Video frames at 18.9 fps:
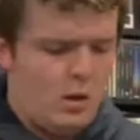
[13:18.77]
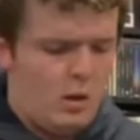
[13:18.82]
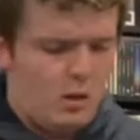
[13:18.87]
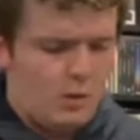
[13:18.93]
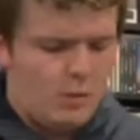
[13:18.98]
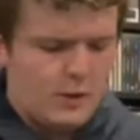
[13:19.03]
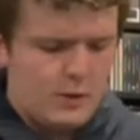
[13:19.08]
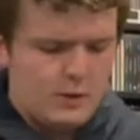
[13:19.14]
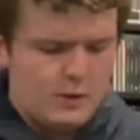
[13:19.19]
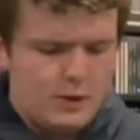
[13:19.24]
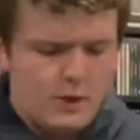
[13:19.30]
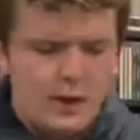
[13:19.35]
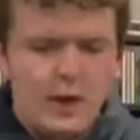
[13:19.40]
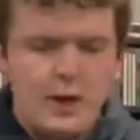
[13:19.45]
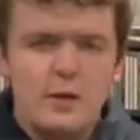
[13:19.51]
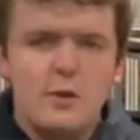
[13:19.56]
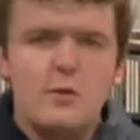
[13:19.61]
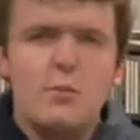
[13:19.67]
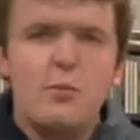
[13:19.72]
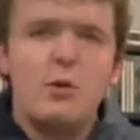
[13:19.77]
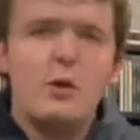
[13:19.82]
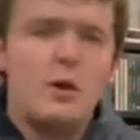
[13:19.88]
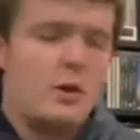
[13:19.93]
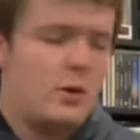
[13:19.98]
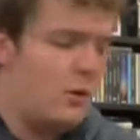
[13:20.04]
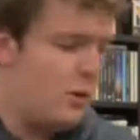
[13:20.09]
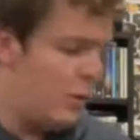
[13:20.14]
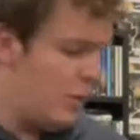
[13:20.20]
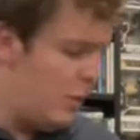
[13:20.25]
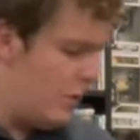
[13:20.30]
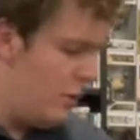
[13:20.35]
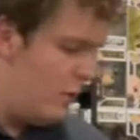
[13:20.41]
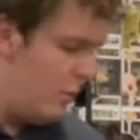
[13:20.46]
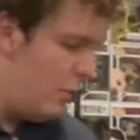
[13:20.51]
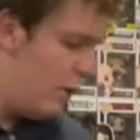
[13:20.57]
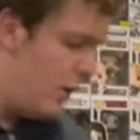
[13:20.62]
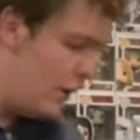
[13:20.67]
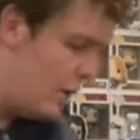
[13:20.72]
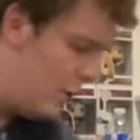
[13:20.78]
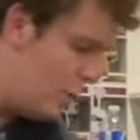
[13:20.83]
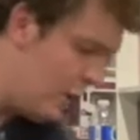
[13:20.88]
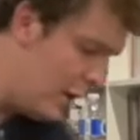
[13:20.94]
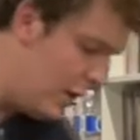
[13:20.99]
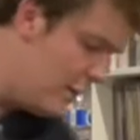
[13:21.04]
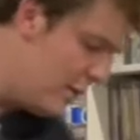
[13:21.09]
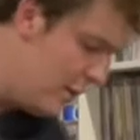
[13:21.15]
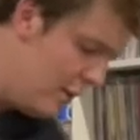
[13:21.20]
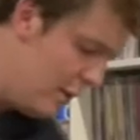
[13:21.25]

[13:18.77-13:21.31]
But yeah, it's pretty cool. It's pretty sweet.